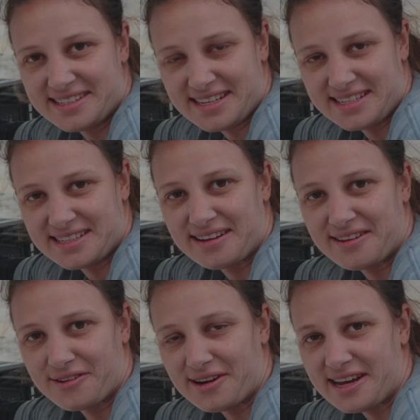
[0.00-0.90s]
these
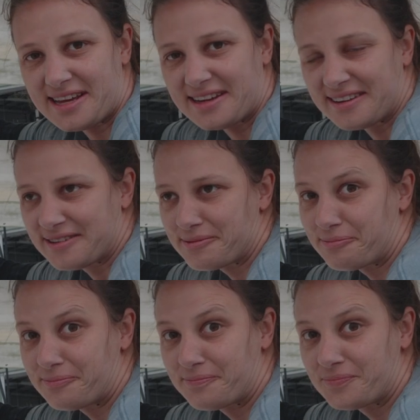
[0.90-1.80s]
three
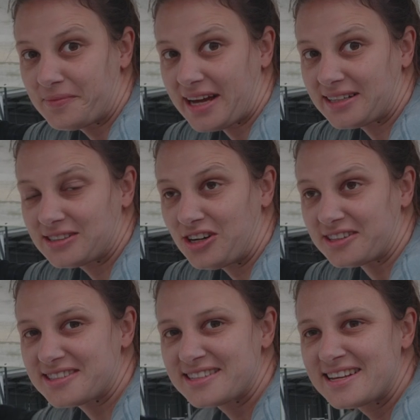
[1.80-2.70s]
black
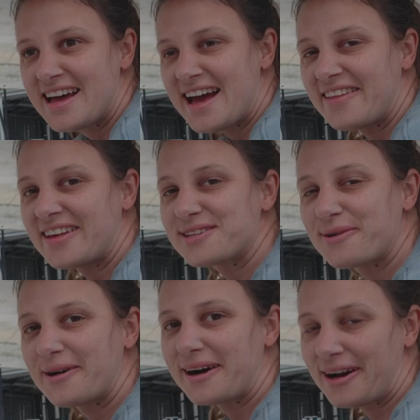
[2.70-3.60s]
dots and that's
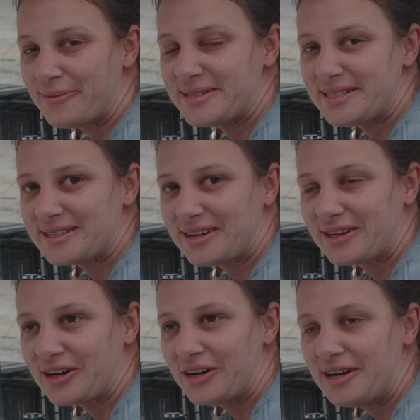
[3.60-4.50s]
where our compass is going
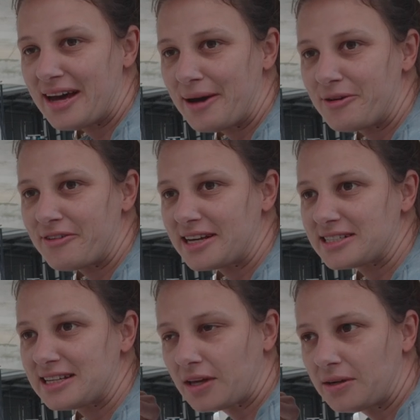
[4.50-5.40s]
to go, and we've
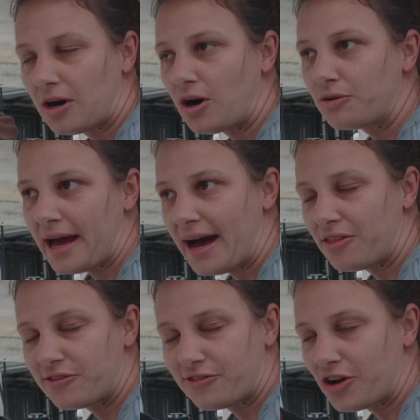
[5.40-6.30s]
actually holed out
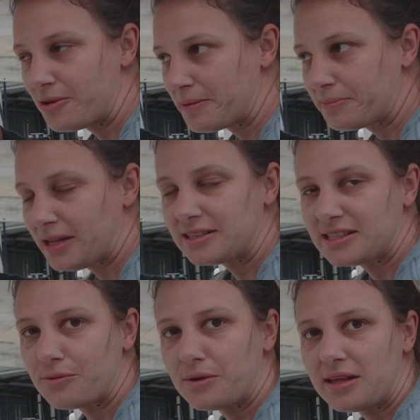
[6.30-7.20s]
the foam and plugged
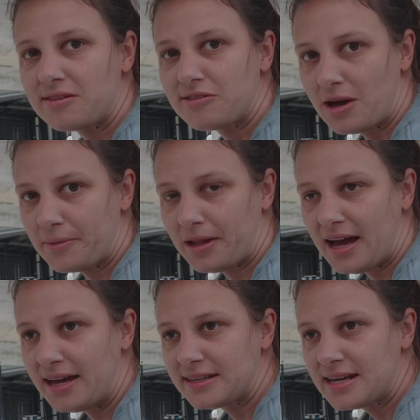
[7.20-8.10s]
it with
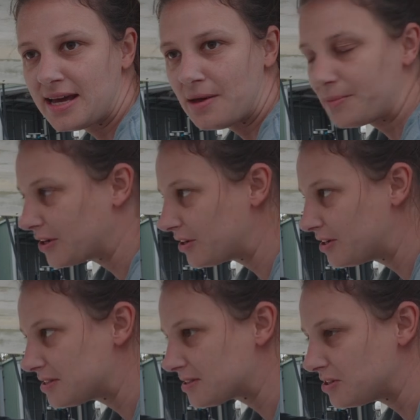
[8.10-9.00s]
Thermolite,
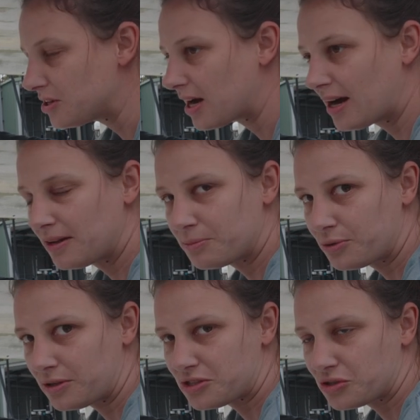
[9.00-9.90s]
because you can't
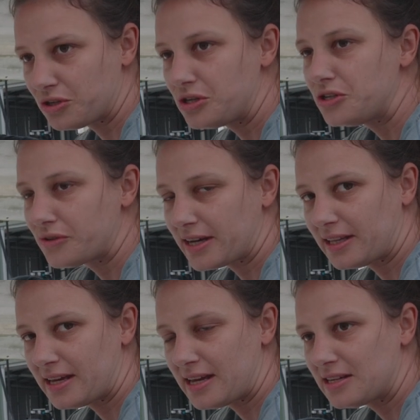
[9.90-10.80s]
put a screw
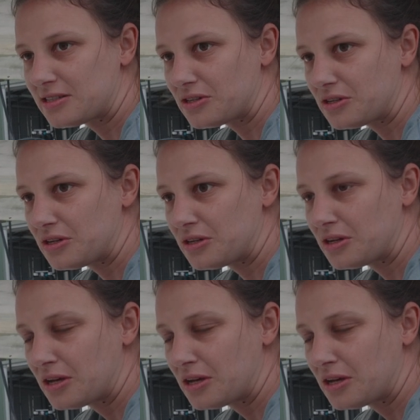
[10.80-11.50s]
directly into